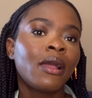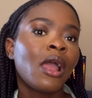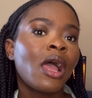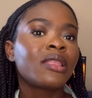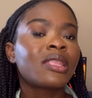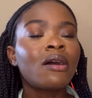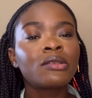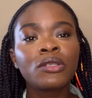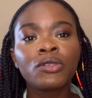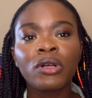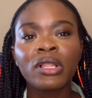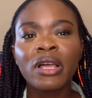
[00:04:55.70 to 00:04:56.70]

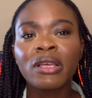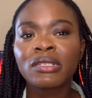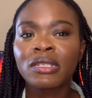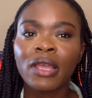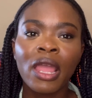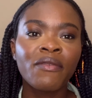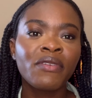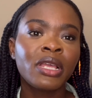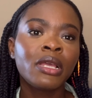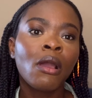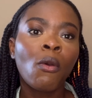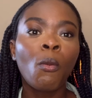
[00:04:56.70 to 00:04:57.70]
$1,000
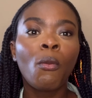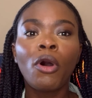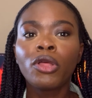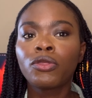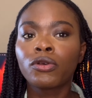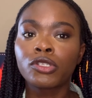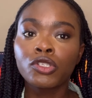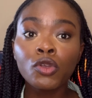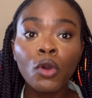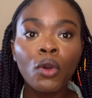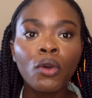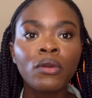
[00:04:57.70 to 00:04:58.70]
every month or
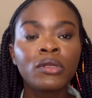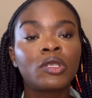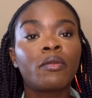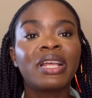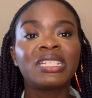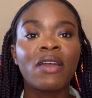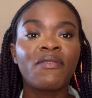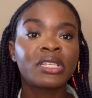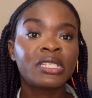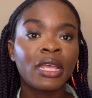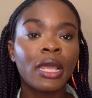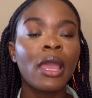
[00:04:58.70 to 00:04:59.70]
so to my
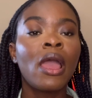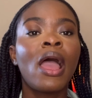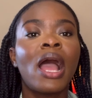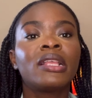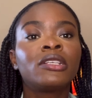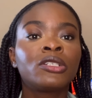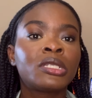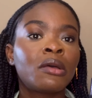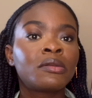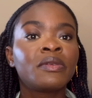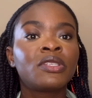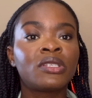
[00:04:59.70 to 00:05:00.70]
TFSA, and this just
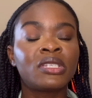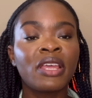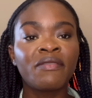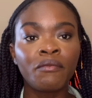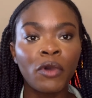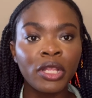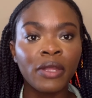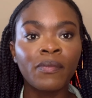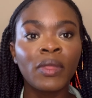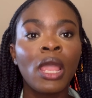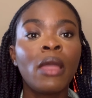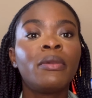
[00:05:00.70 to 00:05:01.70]
helps me to save money,
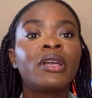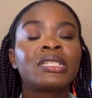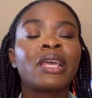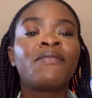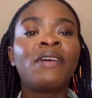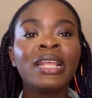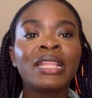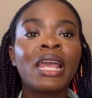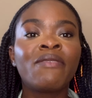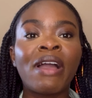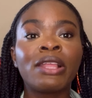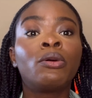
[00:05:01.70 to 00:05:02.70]
because I find that
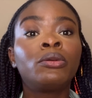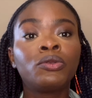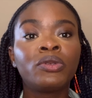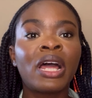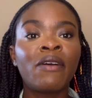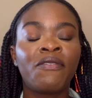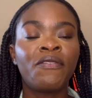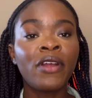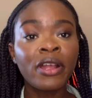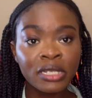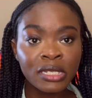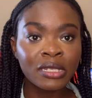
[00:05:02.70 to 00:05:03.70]
if I don't do that
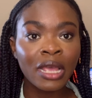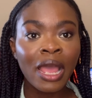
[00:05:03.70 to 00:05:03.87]
first,